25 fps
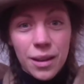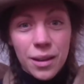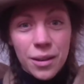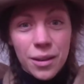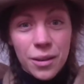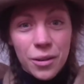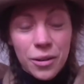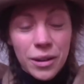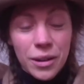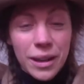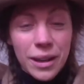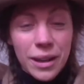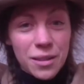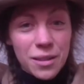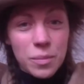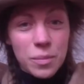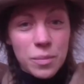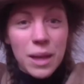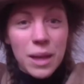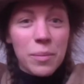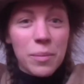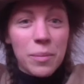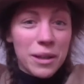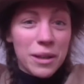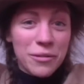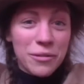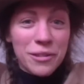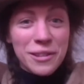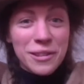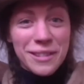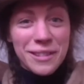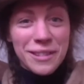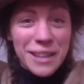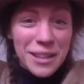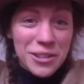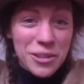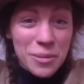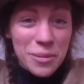orgasmic
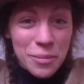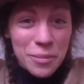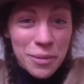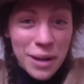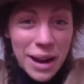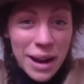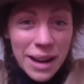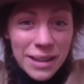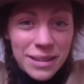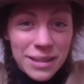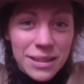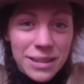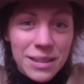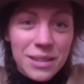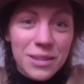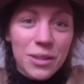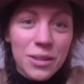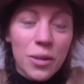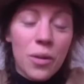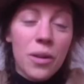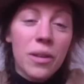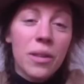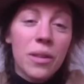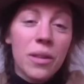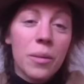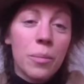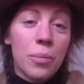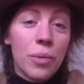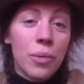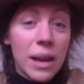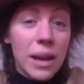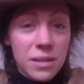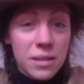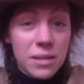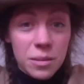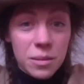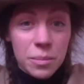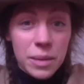manifestation practice or the
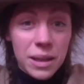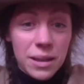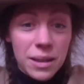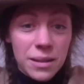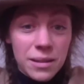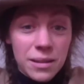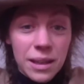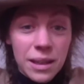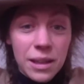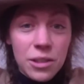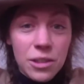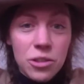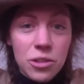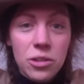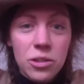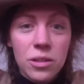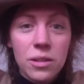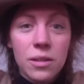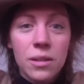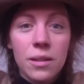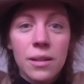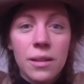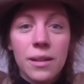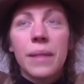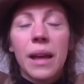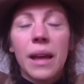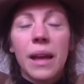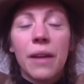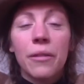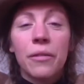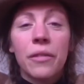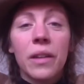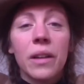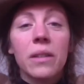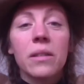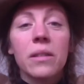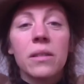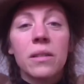breast meditation. I
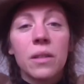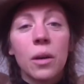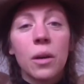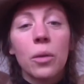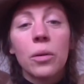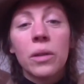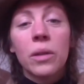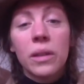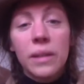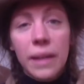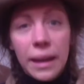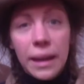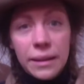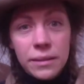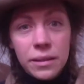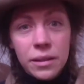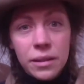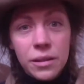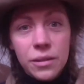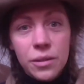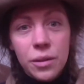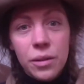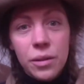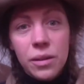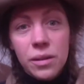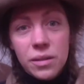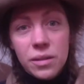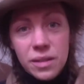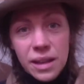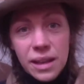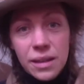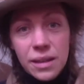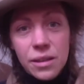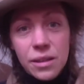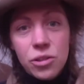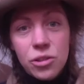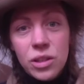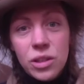felt so connected to this
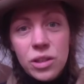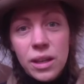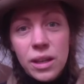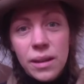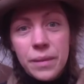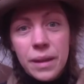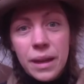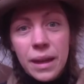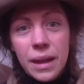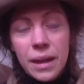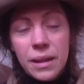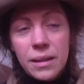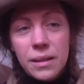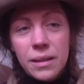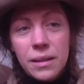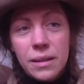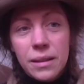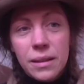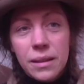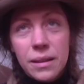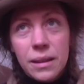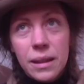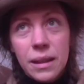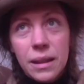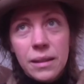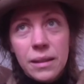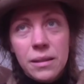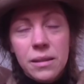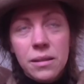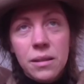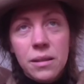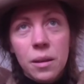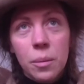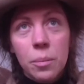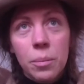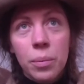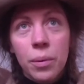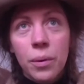energy and at
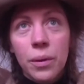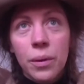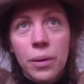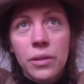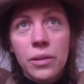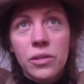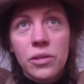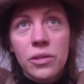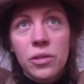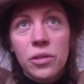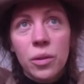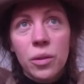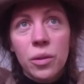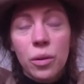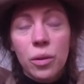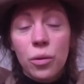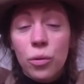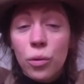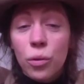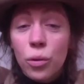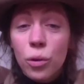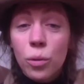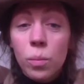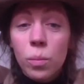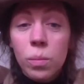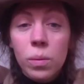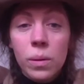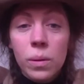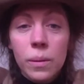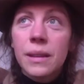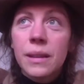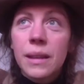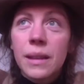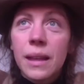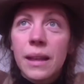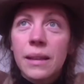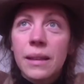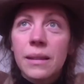some point to the group
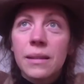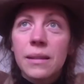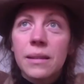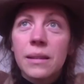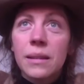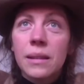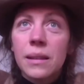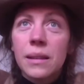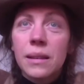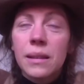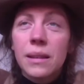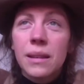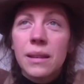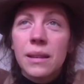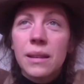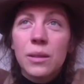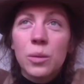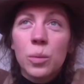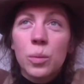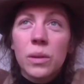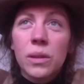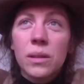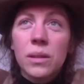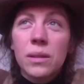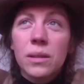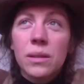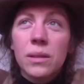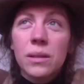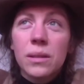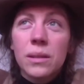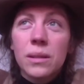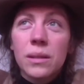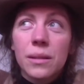that this was